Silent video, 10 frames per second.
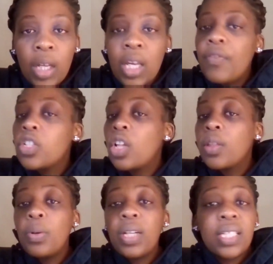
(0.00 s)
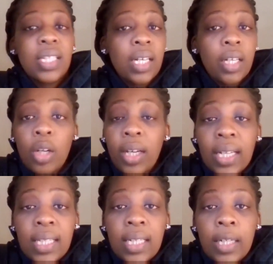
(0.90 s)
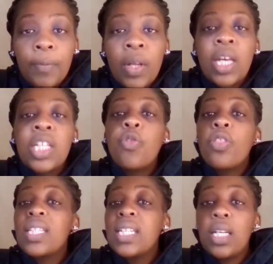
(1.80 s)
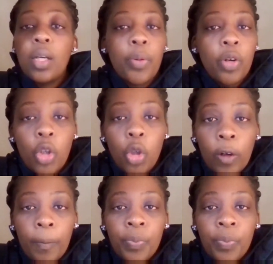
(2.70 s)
If it's not the politically connected, it's for the tenderpreneur.